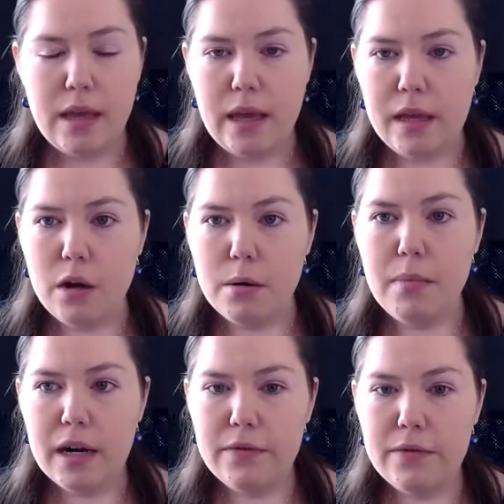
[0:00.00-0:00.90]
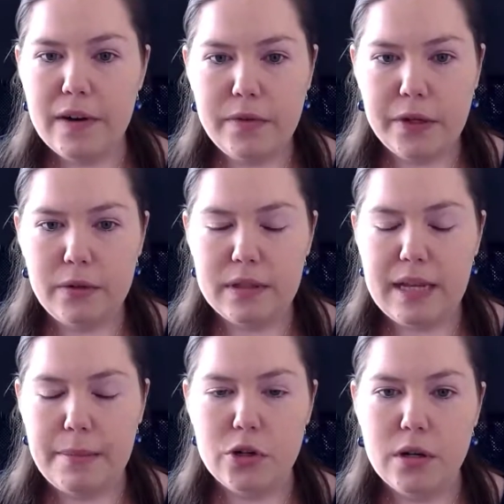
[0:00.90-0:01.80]
In our modified virial
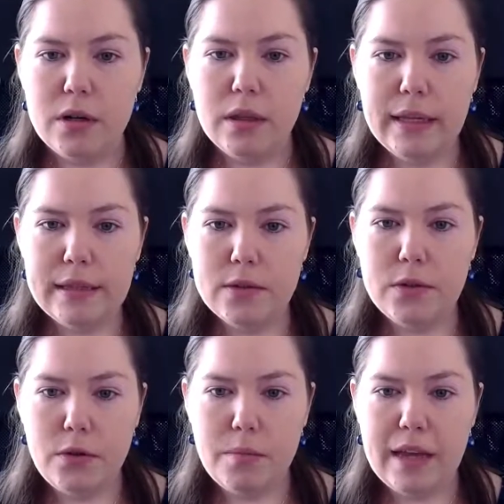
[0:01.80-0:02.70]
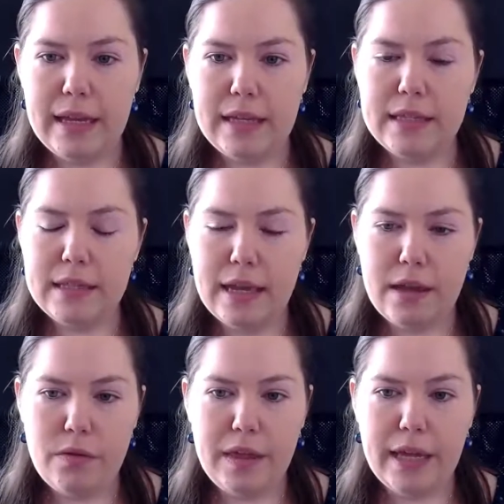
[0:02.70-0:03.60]
temperature, let's assume that
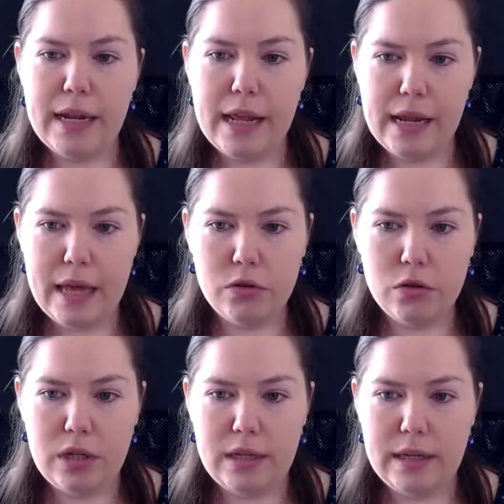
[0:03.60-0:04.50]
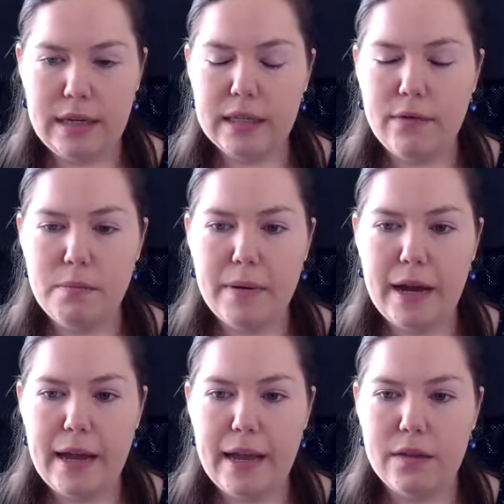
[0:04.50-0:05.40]
instead the kinetic energy is given
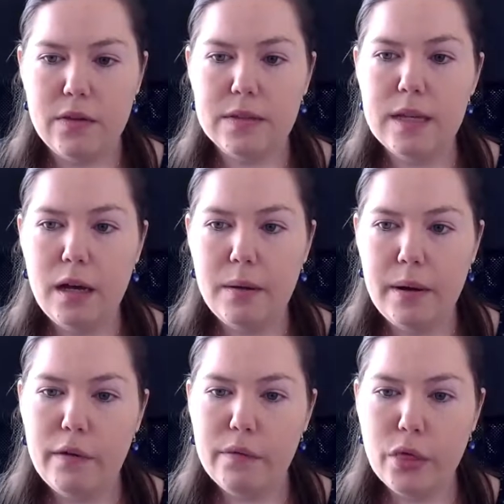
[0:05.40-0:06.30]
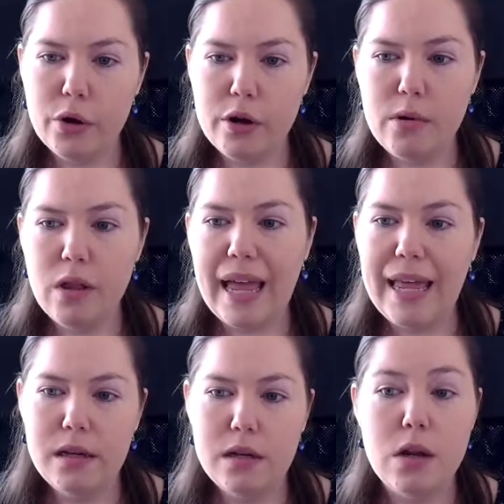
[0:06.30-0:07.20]
by the sum of thermal
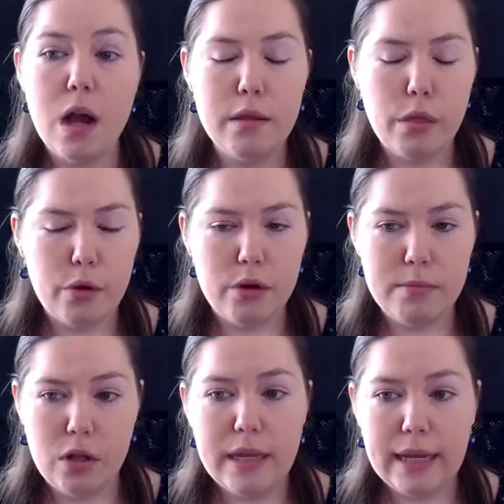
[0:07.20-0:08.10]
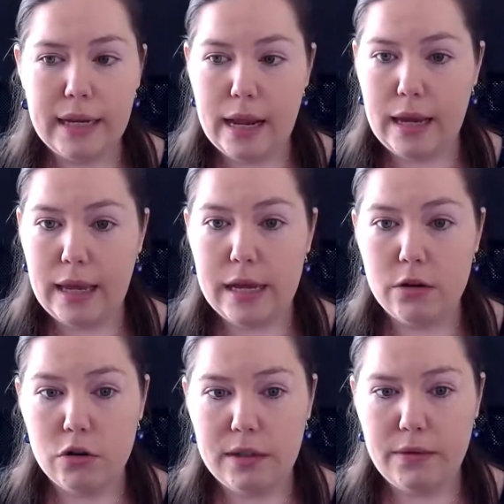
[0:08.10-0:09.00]
and non-thermal kinetic
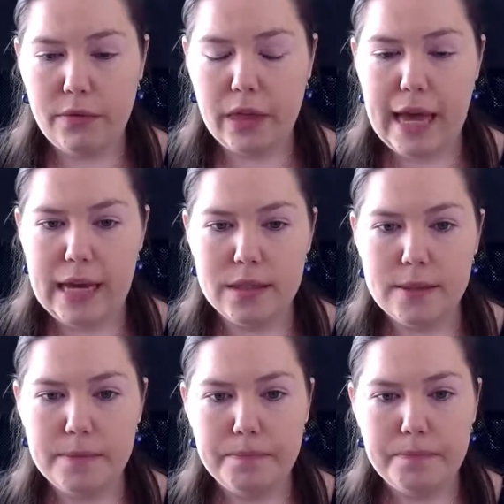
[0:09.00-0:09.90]
energies of the gas.